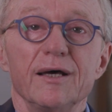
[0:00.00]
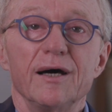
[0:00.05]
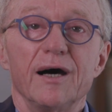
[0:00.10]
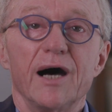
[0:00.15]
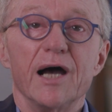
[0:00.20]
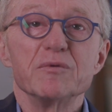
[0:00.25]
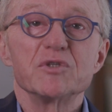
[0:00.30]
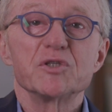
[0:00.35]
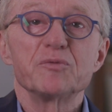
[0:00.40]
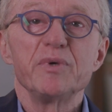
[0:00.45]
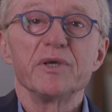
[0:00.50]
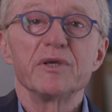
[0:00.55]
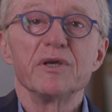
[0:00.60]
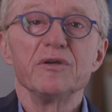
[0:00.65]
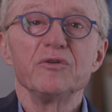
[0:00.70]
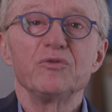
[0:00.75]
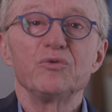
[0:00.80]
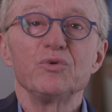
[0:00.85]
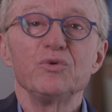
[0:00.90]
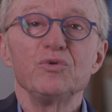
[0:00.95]
I'm
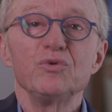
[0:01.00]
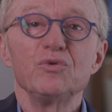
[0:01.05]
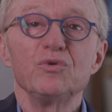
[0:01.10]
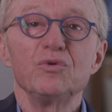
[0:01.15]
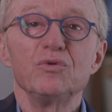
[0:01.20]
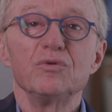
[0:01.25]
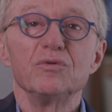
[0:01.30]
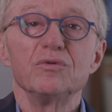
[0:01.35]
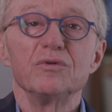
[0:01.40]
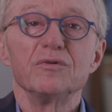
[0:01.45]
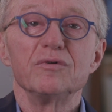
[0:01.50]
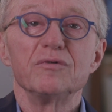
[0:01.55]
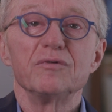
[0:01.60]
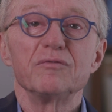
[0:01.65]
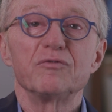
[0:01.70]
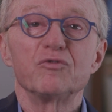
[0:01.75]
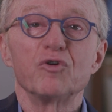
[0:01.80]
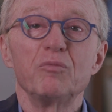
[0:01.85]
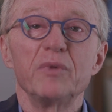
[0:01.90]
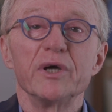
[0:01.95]
speaking to you
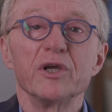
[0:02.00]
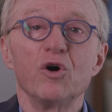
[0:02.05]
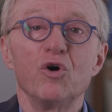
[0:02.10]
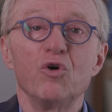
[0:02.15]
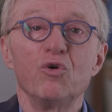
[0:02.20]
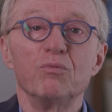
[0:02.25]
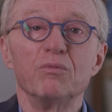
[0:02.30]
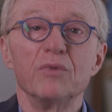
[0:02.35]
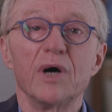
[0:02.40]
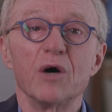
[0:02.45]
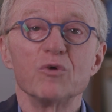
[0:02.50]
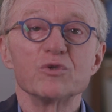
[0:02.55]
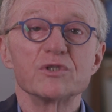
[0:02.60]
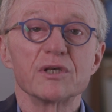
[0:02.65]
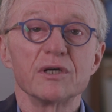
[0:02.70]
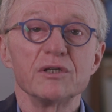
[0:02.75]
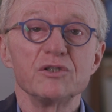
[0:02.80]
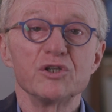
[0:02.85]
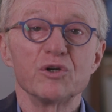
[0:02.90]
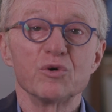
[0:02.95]
from my home
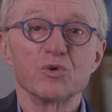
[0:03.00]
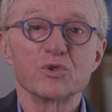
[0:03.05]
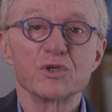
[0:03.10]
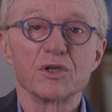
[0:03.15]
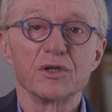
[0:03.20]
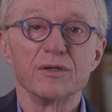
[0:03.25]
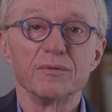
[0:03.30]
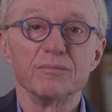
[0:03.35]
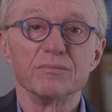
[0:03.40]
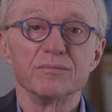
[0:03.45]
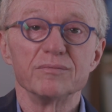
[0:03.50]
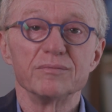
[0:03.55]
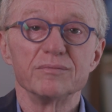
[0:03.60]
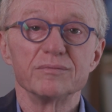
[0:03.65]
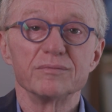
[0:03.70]
outside Jerusalem.